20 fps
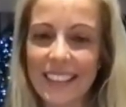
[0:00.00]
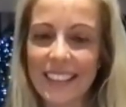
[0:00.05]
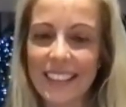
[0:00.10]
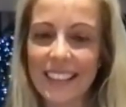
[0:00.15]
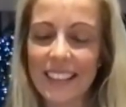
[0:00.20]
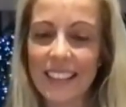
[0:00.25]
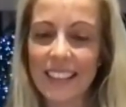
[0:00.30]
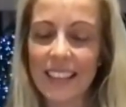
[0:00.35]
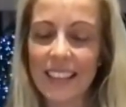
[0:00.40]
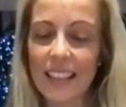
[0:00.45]

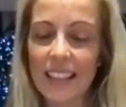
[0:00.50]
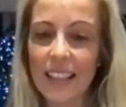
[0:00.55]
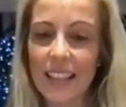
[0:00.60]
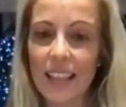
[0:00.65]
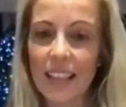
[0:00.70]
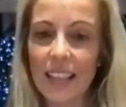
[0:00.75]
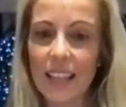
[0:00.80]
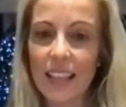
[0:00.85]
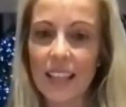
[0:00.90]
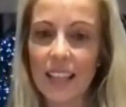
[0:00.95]

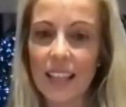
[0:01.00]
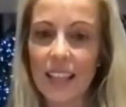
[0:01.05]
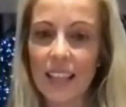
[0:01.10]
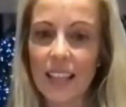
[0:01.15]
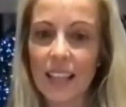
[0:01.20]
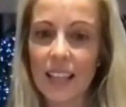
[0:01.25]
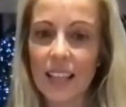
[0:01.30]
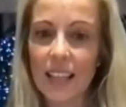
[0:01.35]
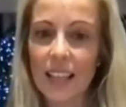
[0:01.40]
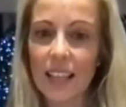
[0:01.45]

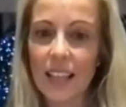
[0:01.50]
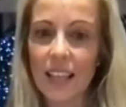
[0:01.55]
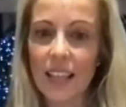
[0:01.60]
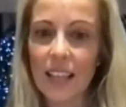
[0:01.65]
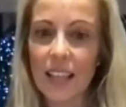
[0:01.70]
Nobody speaks.